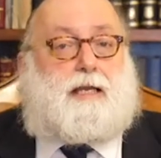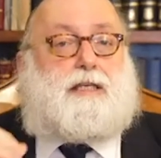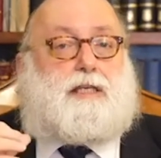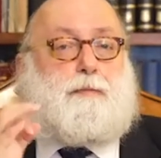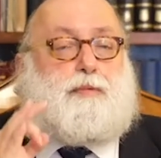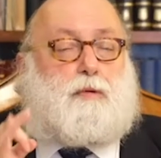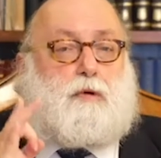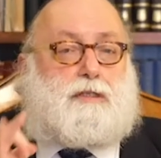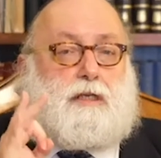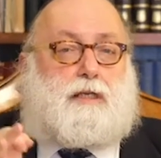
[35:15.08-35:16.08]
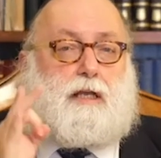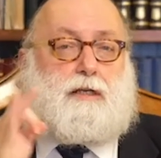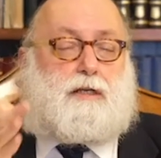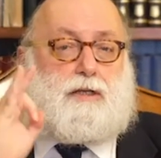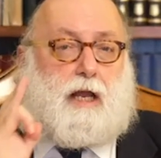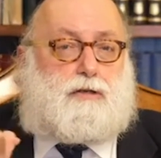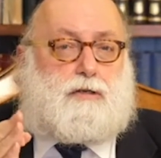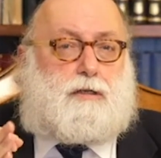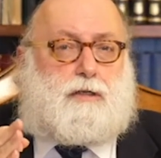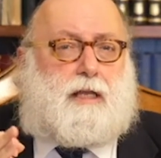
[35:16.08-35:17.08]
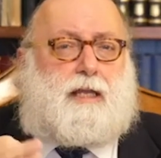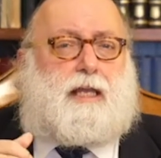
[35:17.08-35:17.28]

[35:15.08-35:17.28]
In simple words, the Seder Ishtalshus